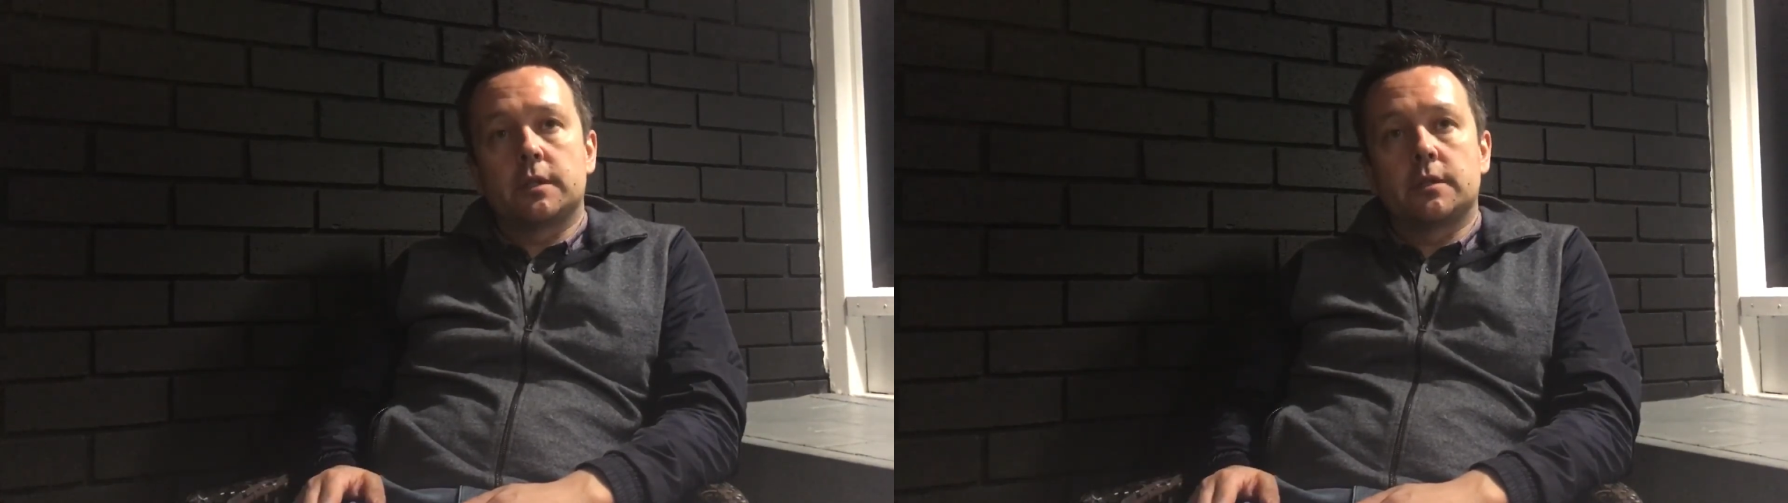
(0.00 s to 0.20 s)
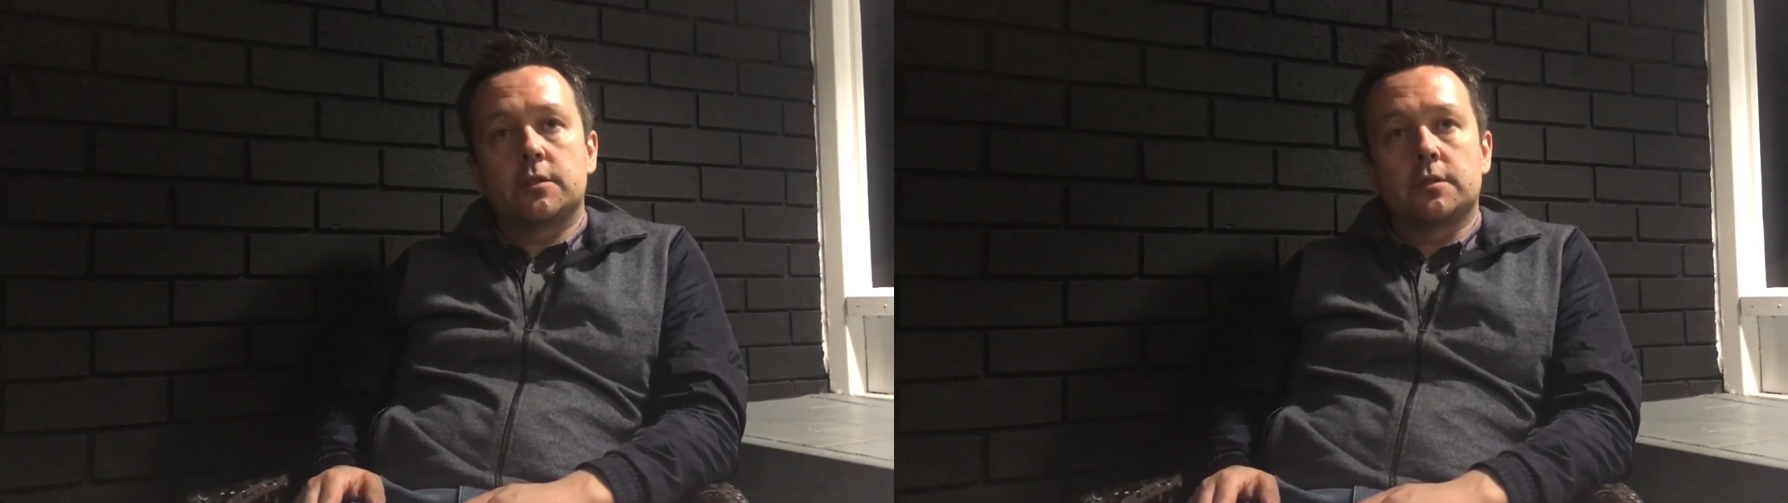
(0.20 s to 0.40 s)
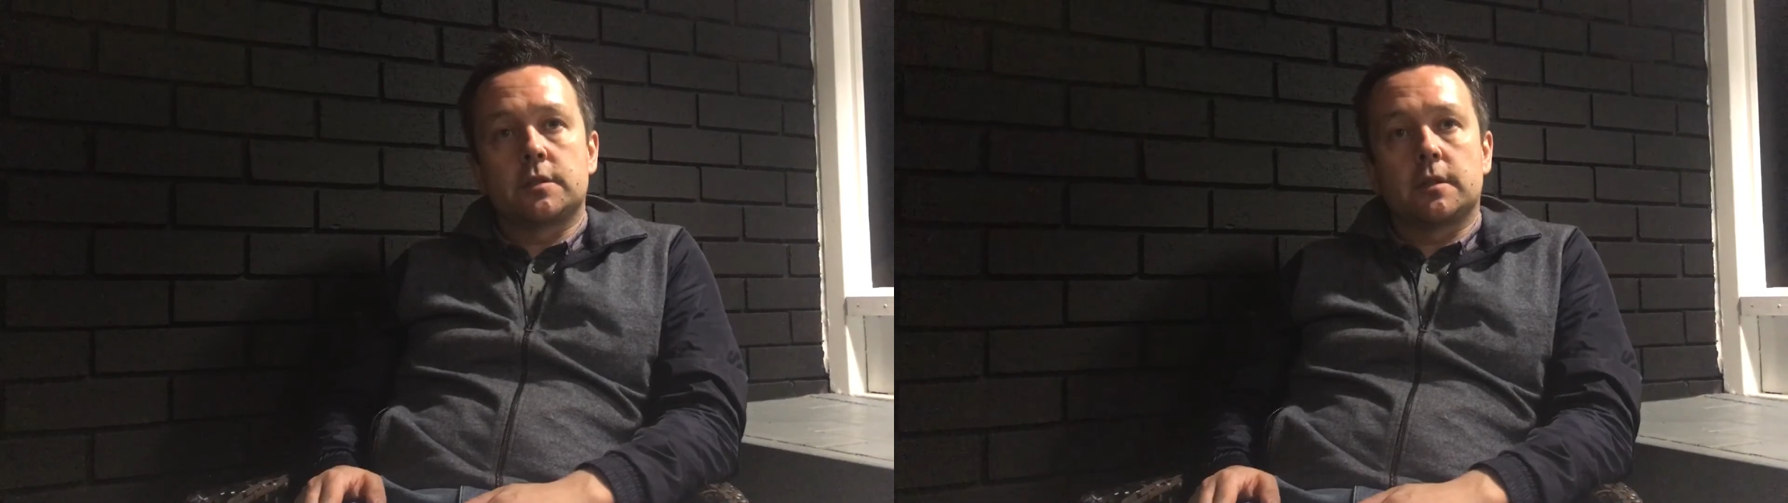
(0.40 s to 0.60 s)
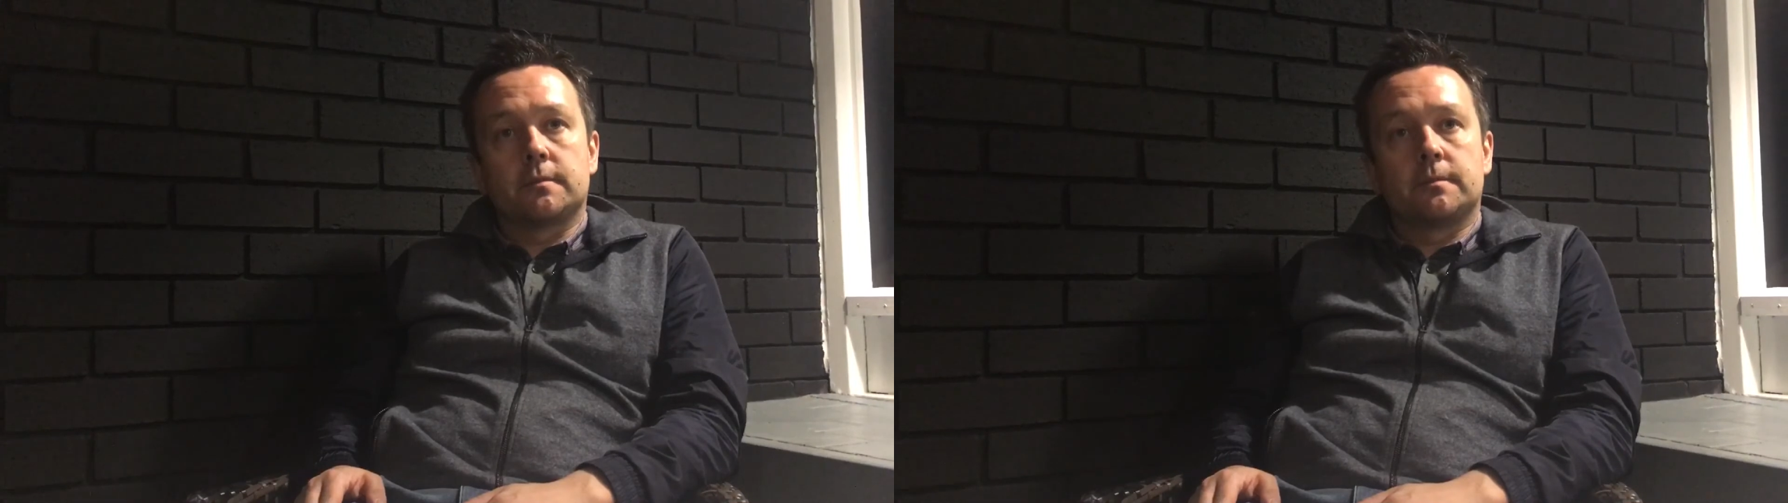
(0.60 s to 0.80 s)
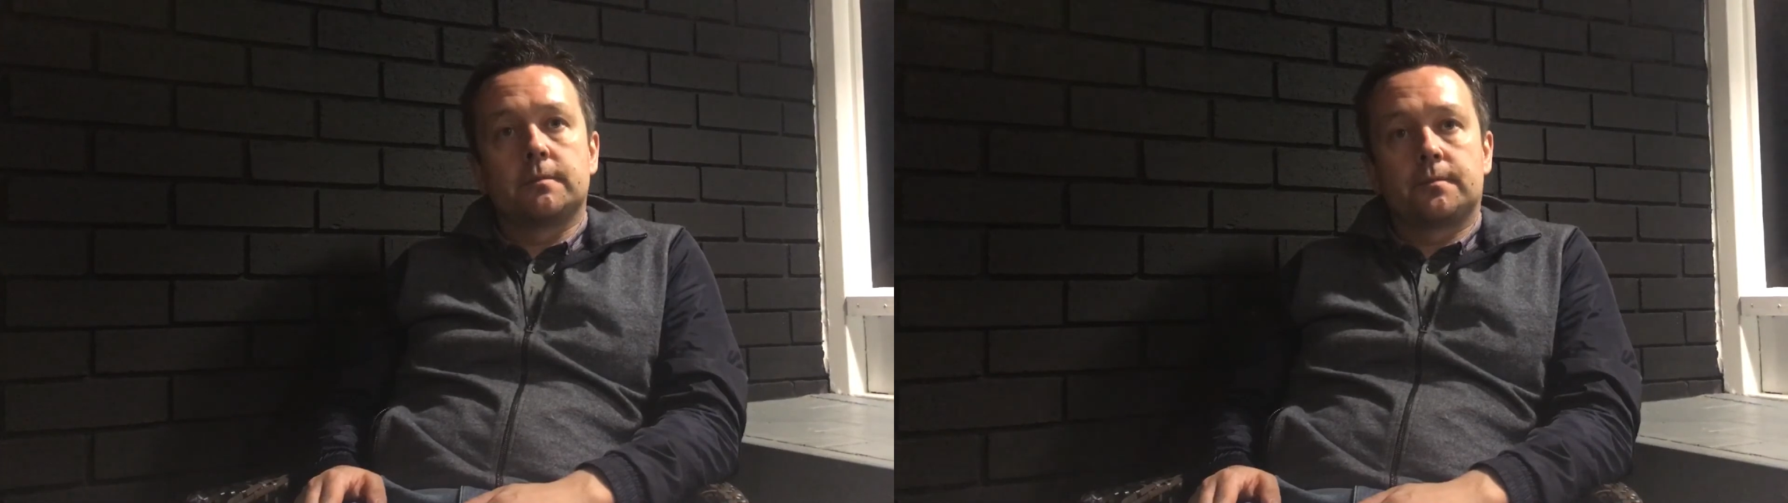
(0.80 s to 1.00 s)
conditions in.
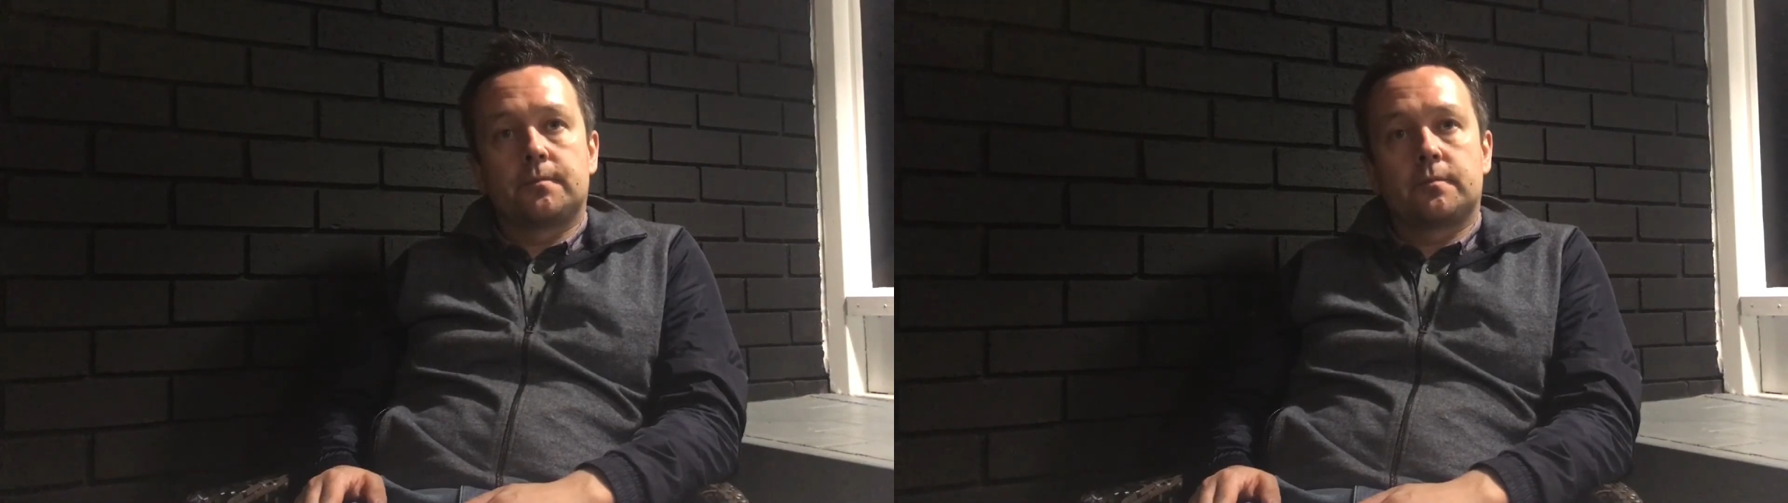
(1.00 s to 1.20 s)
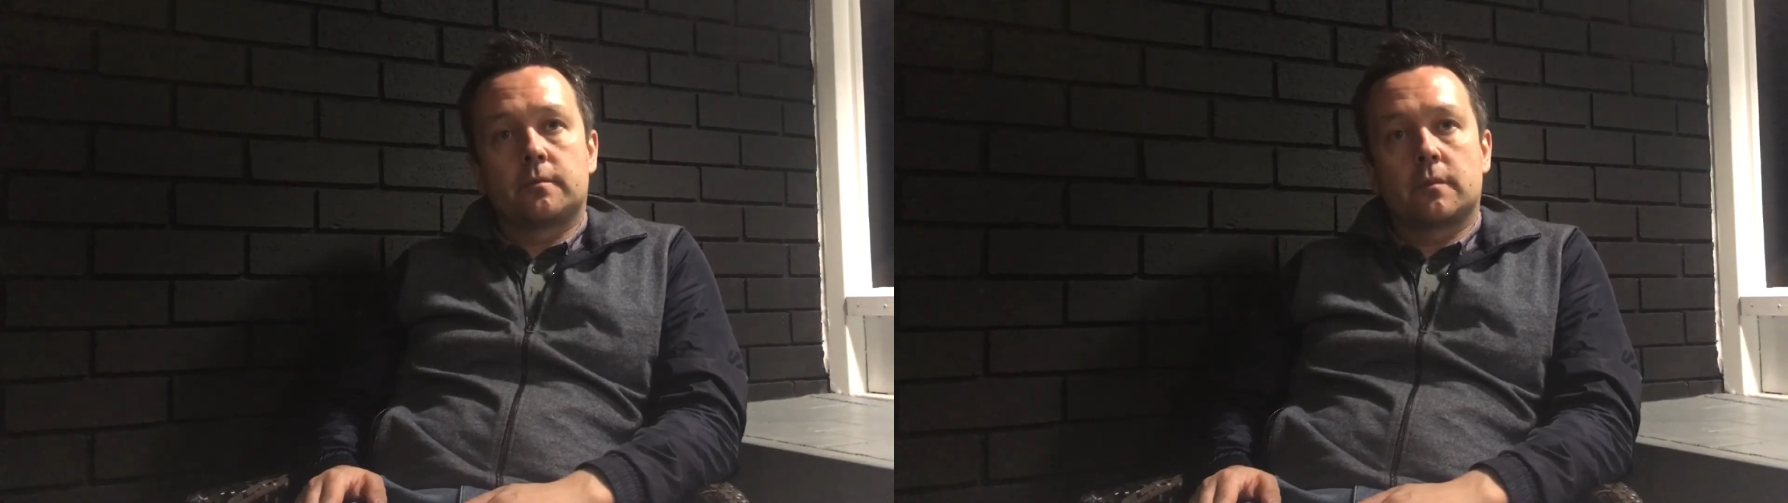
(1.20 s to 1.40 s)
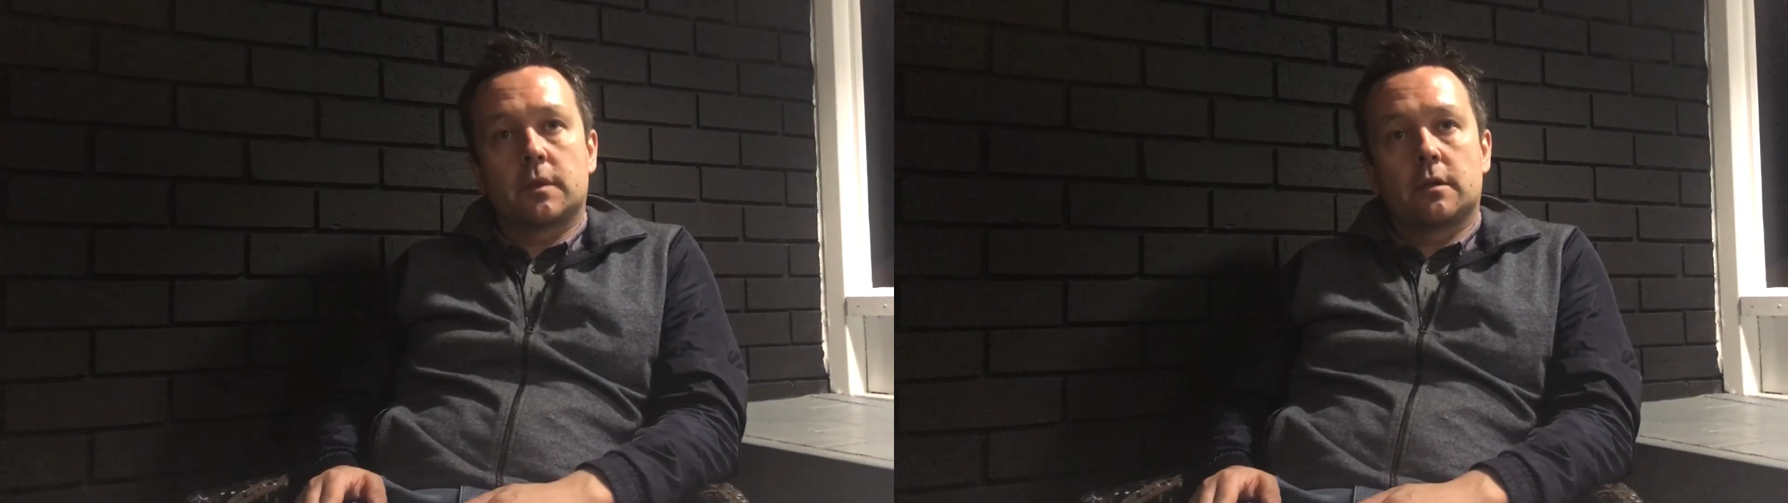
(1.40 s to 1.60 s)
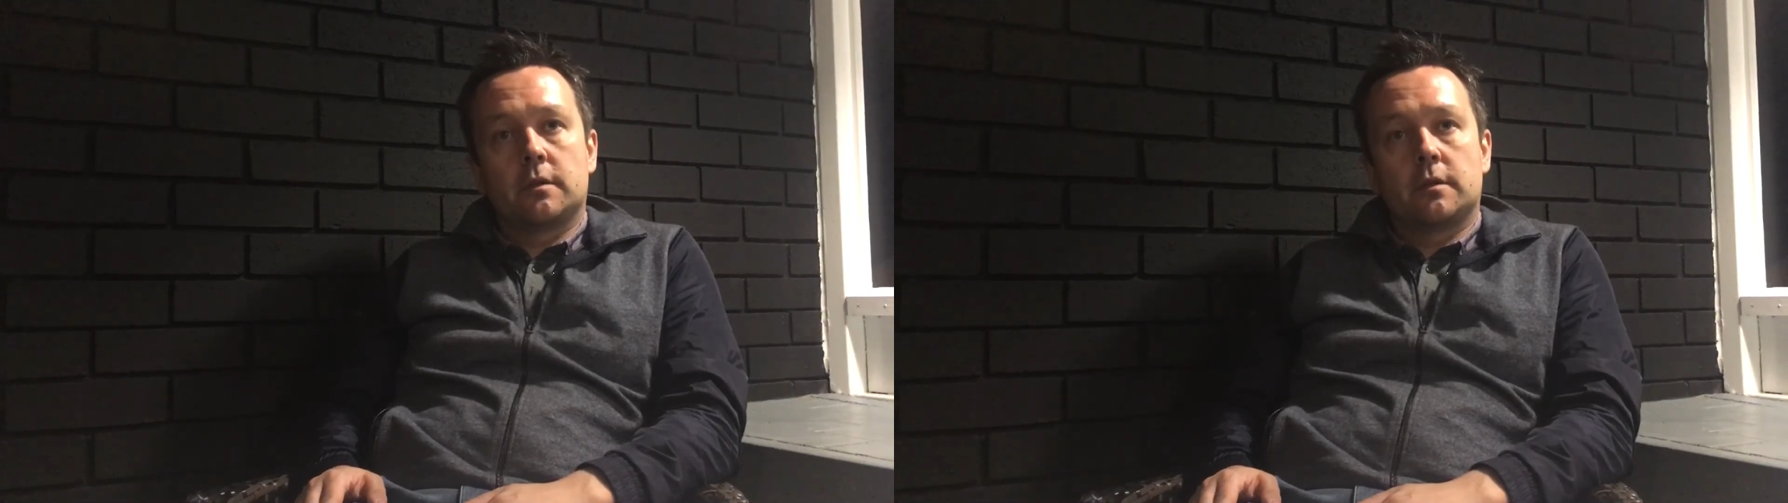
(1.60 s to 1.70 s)
Good man.